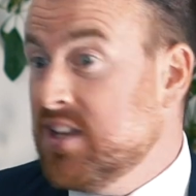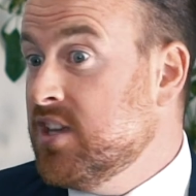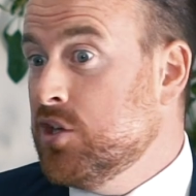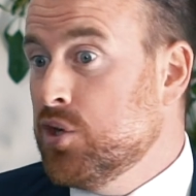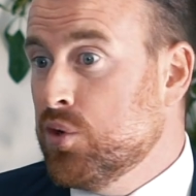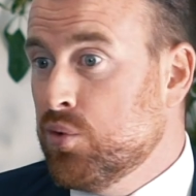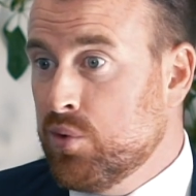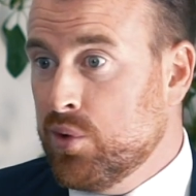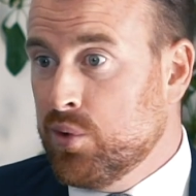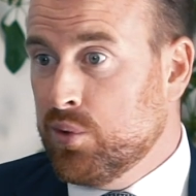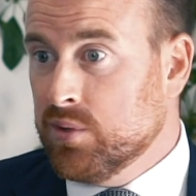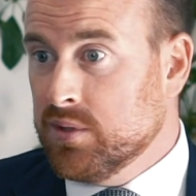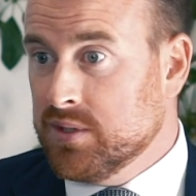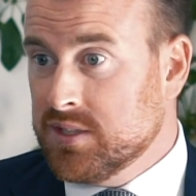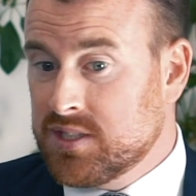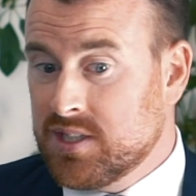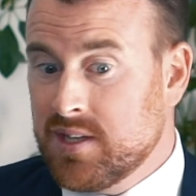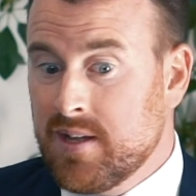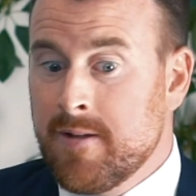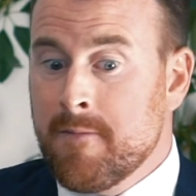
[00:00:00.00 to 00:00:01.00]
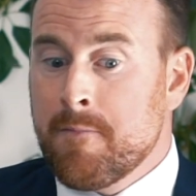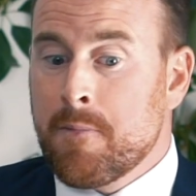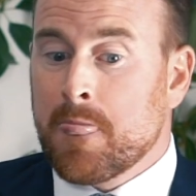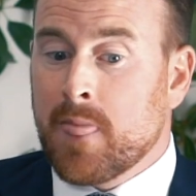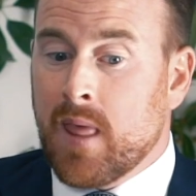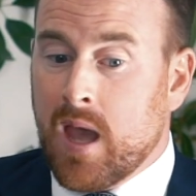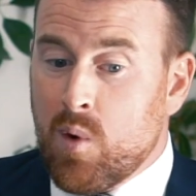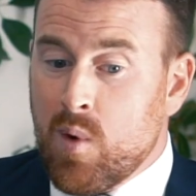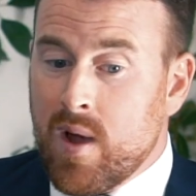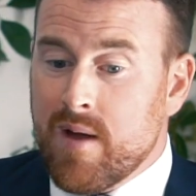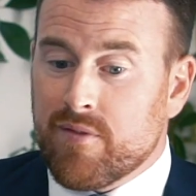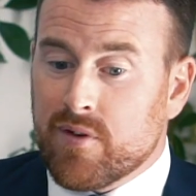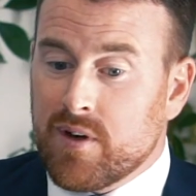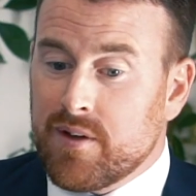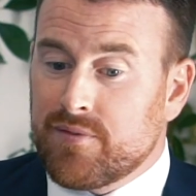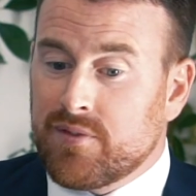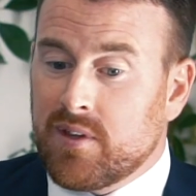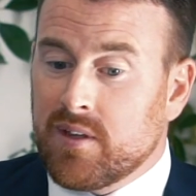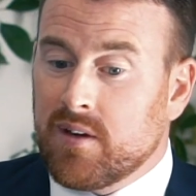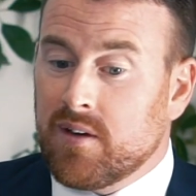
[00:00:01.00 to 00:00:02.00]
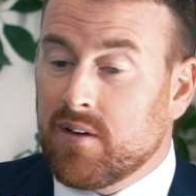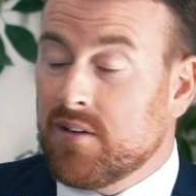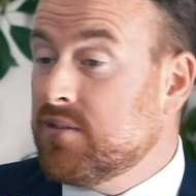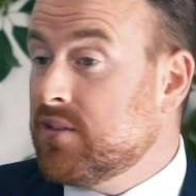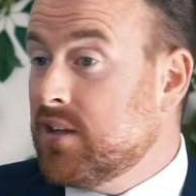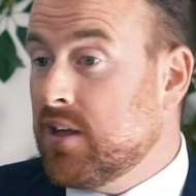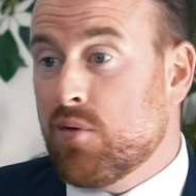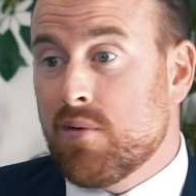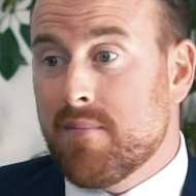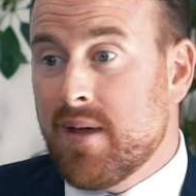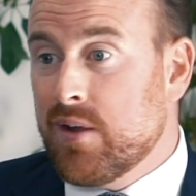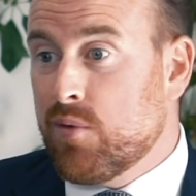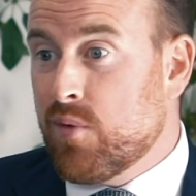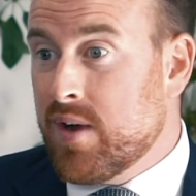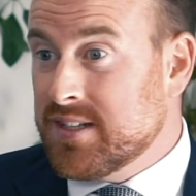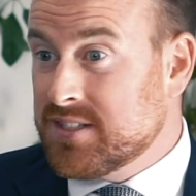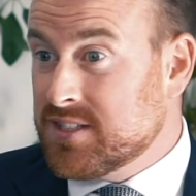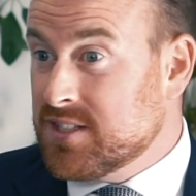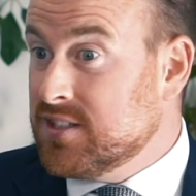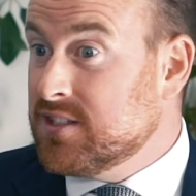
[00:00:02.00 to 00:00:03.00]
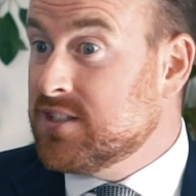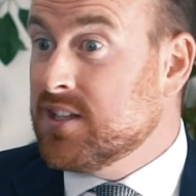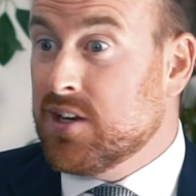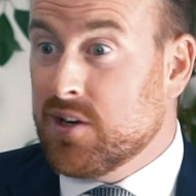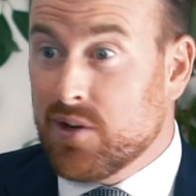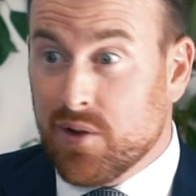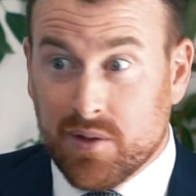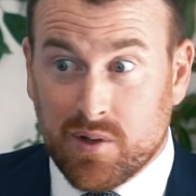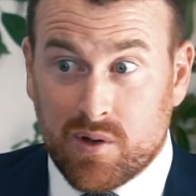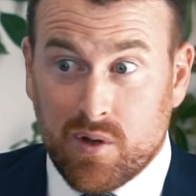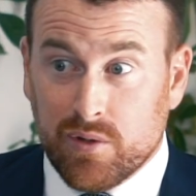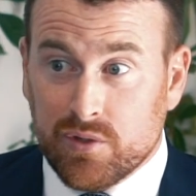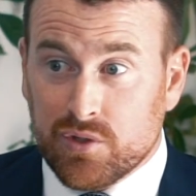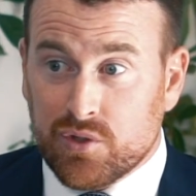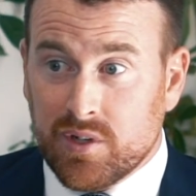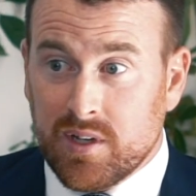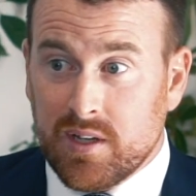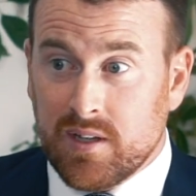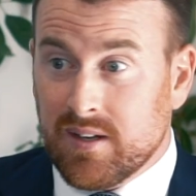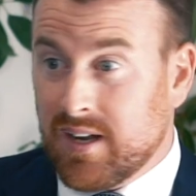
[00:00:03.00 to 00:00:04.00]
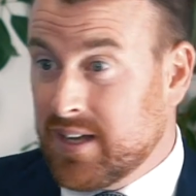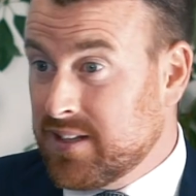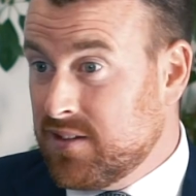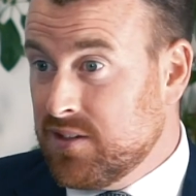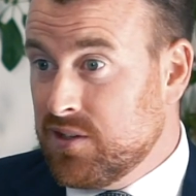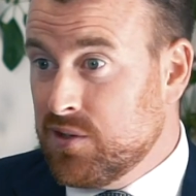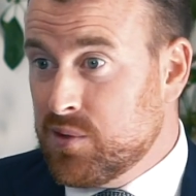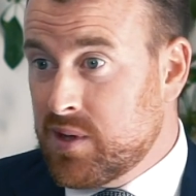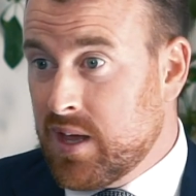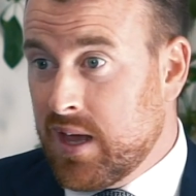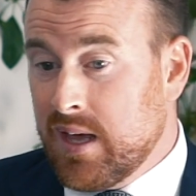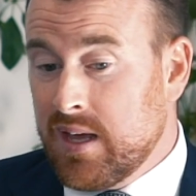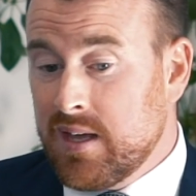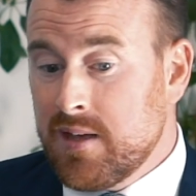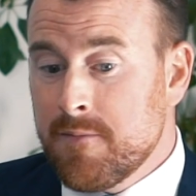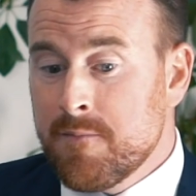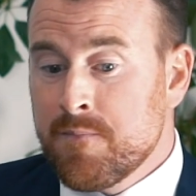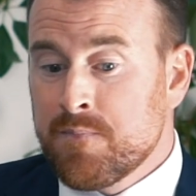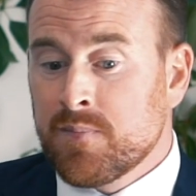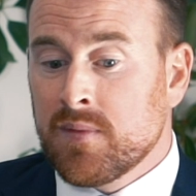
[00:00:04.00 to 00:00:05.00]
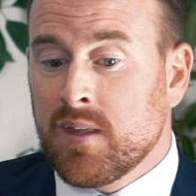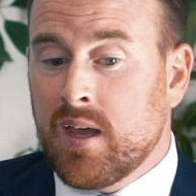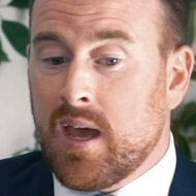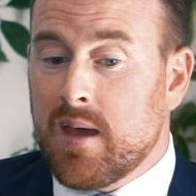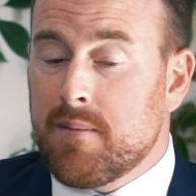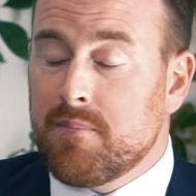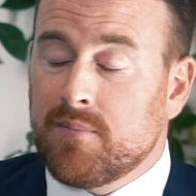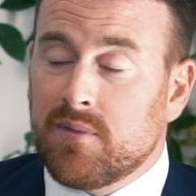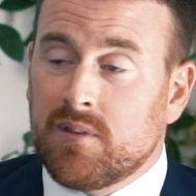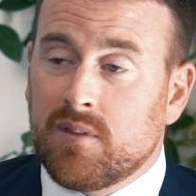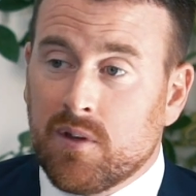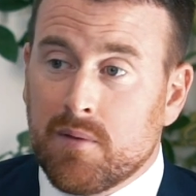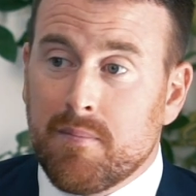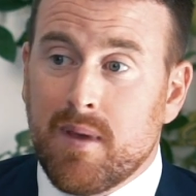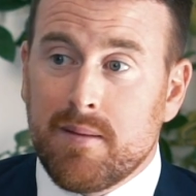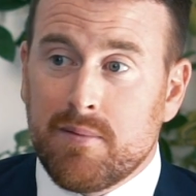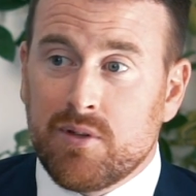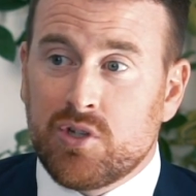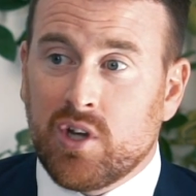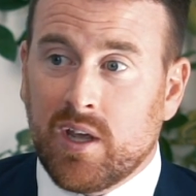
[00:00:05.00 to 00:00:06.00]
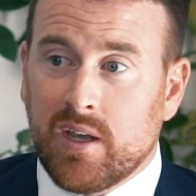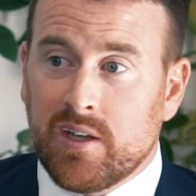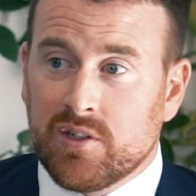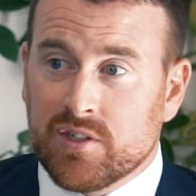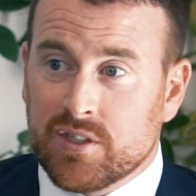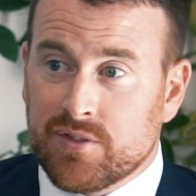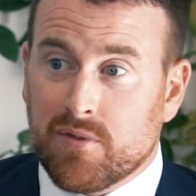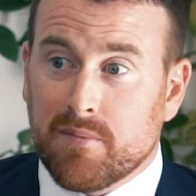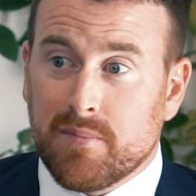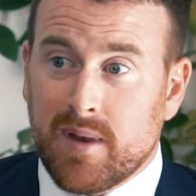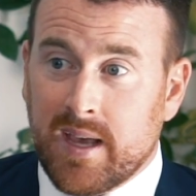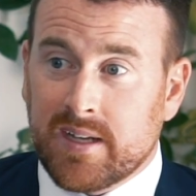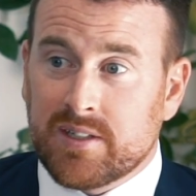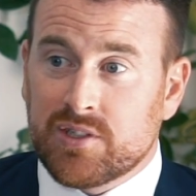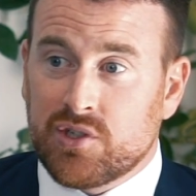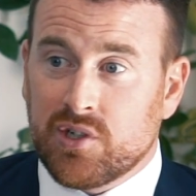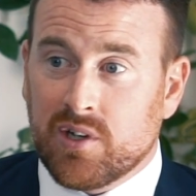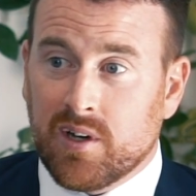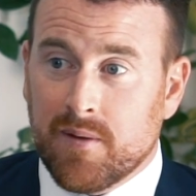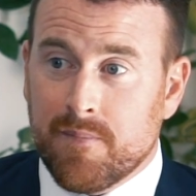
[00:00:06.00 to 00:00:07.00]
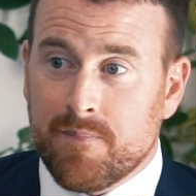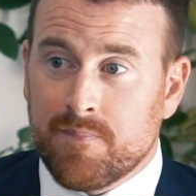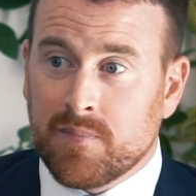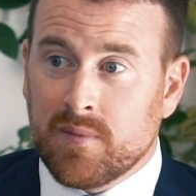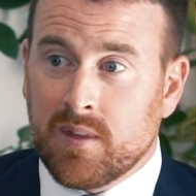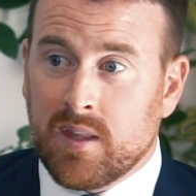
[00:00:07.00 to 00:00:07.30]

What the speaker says: EU rules. However, if they remain resident in another country like the UK, there may be changes from next year.